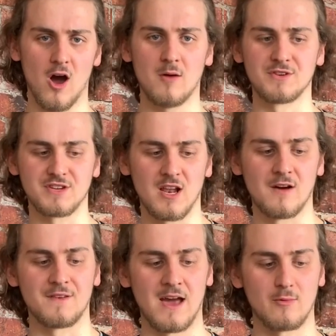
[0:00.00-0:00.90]
armoured
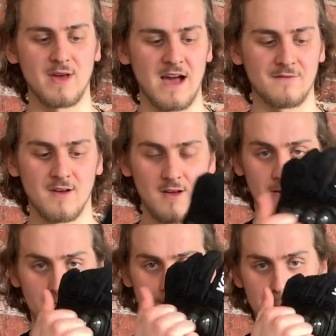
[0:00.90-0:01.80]
glove. Now we have
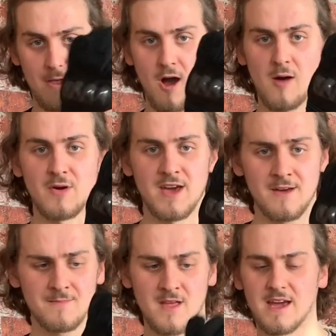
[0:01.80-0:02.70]
armour
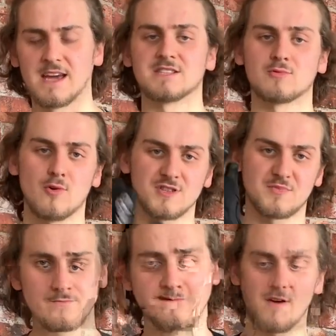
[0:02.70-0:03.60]
here. It's
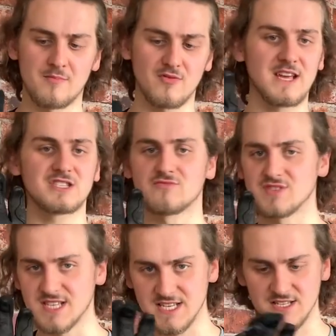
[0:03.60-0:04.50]
waterproof, abrasion
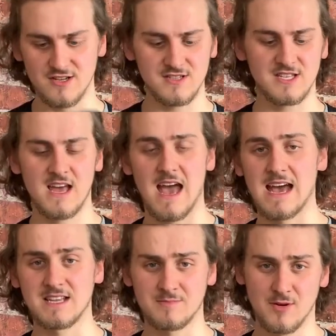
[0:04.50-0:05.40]
resistant,
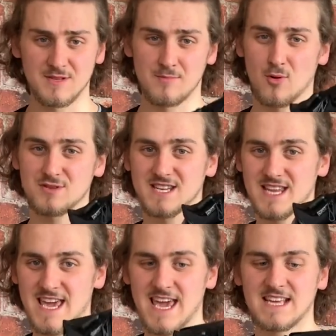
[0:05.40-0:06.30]
and most
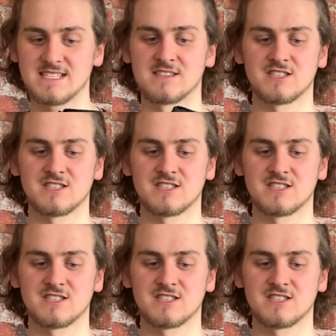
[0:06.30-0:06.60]
importantly heated.